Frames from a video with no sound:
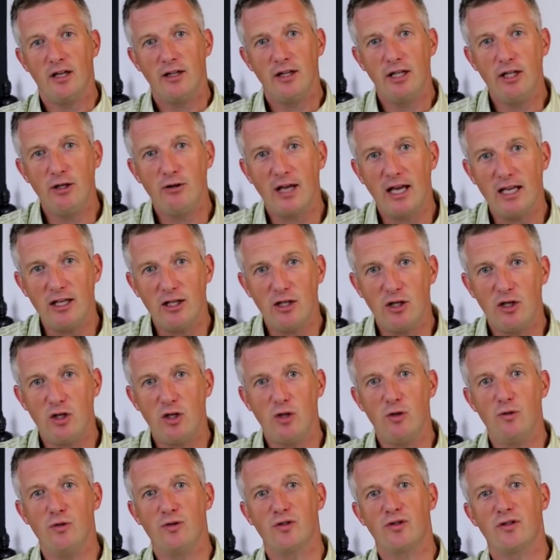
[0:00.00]
that you get
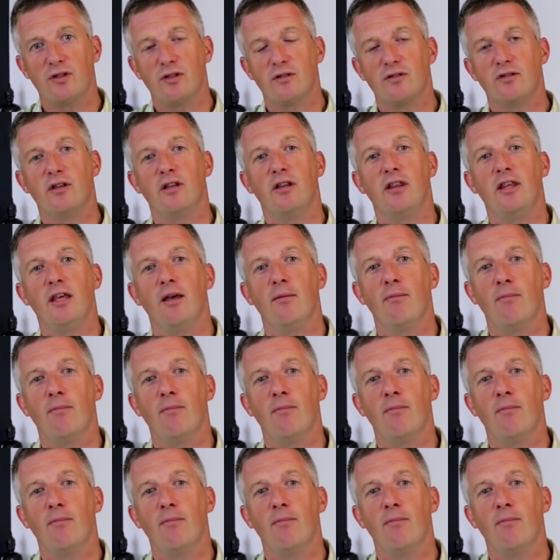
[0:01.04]
used to the